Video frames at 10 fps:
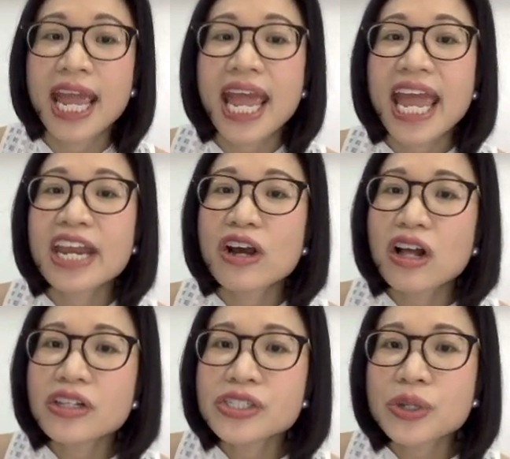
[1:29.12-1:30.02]
And
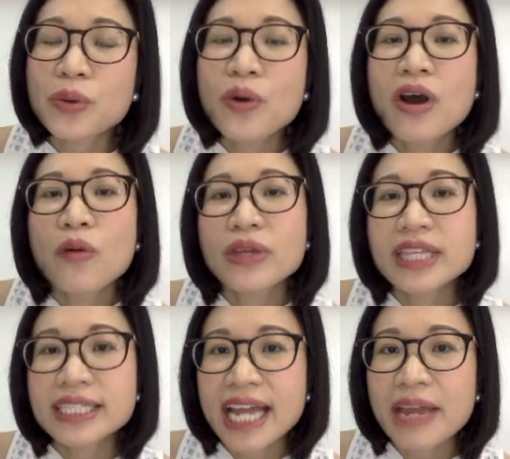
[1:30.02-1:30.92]
also, with the
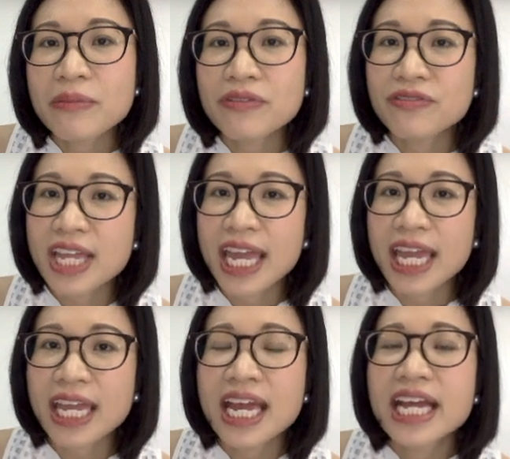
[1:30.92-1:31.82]
time of
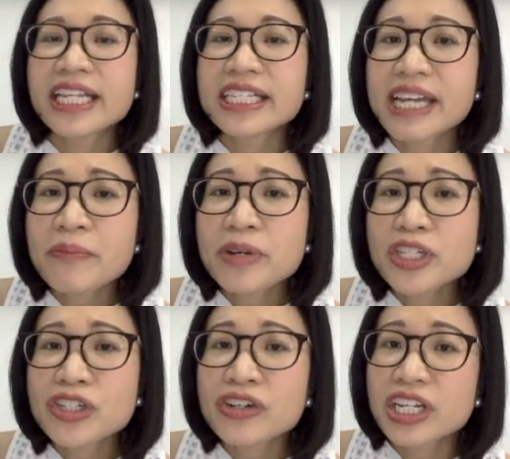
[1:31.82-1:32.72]
day, the
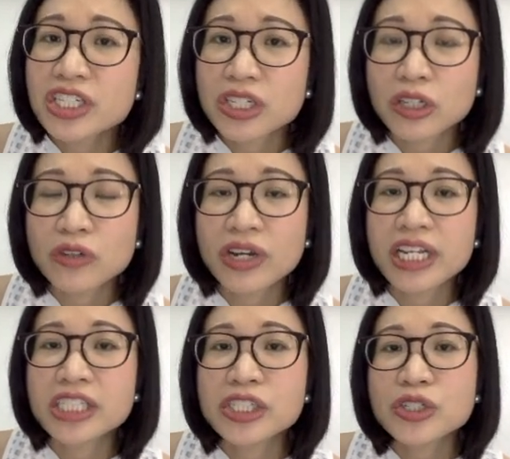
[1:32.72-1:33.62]
temperature in children
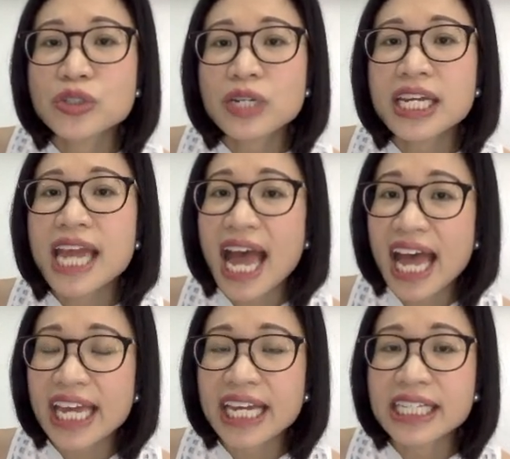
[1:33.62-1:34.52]
is usually
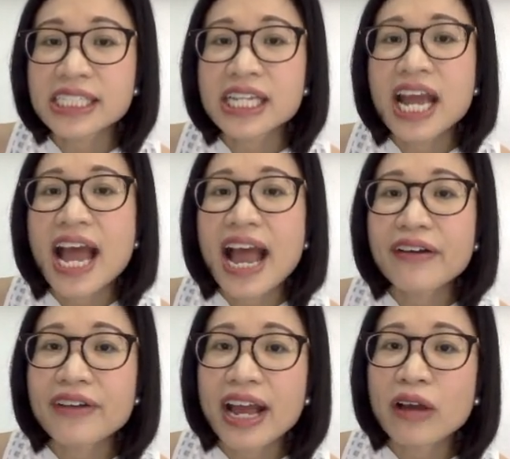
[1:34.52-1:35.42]
highest
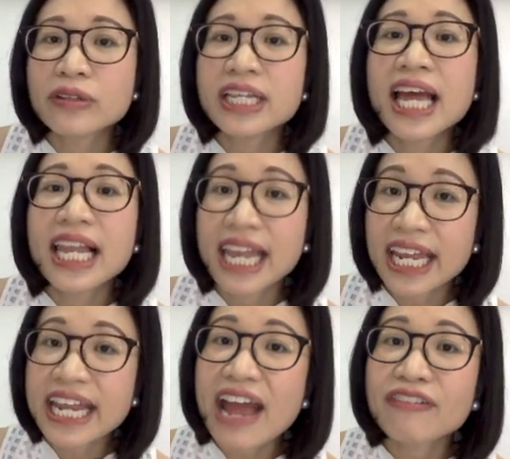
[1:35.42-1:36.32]
around
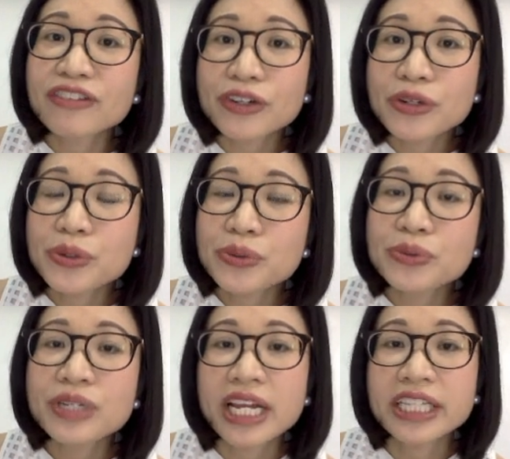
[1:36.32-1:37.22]
late
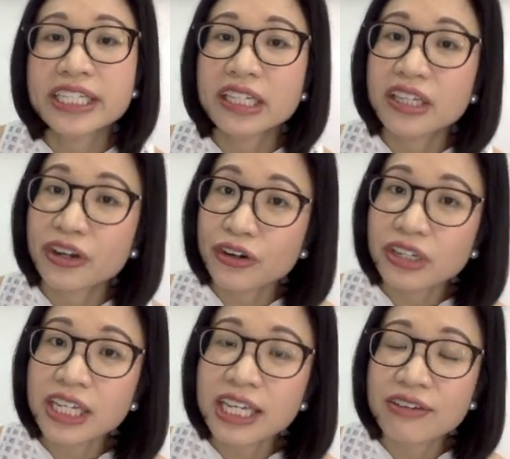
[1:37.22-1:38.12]
afternoon until
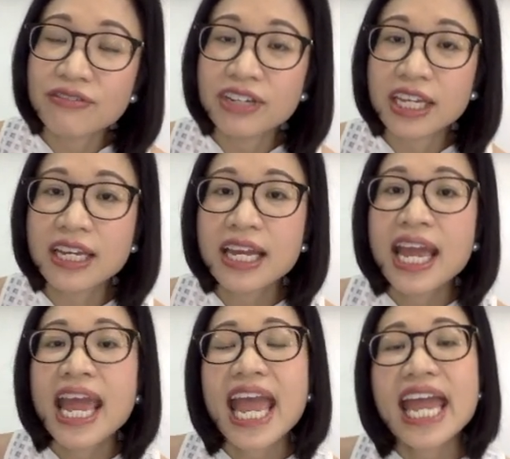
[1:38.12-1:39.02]
early evening,
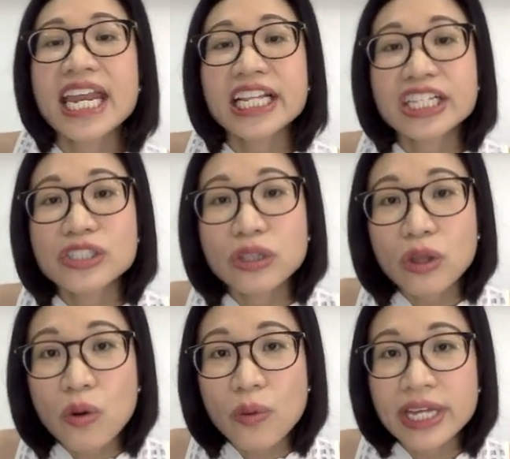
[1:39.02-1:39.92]
and it is
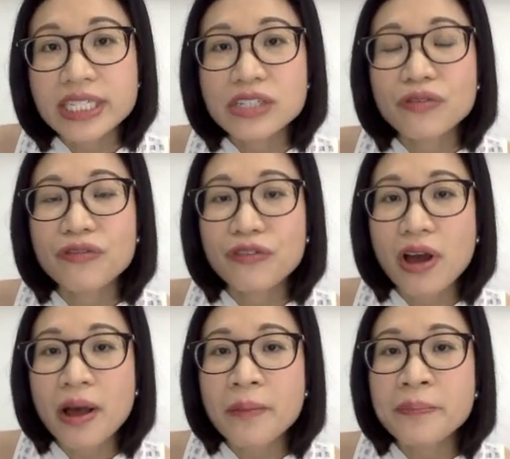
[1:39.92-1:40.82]
lowest
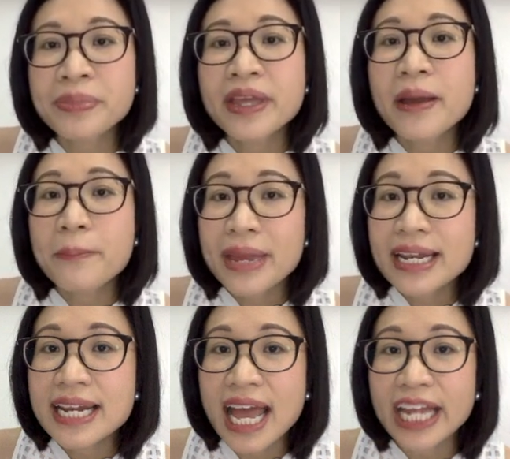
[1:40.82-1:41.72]
from
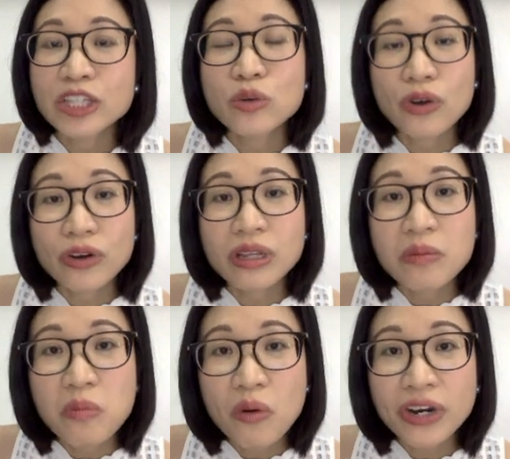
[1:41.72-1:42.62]
midnight to early
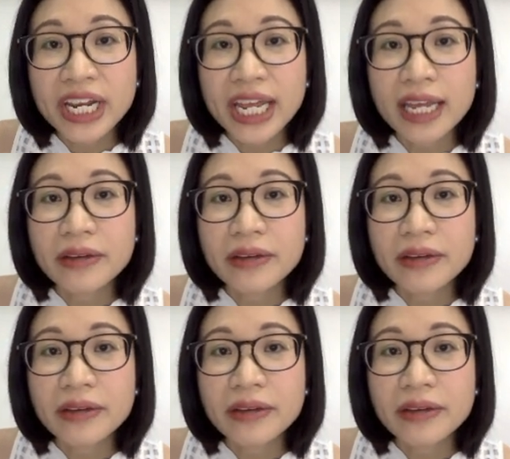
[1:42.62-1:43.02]
morning.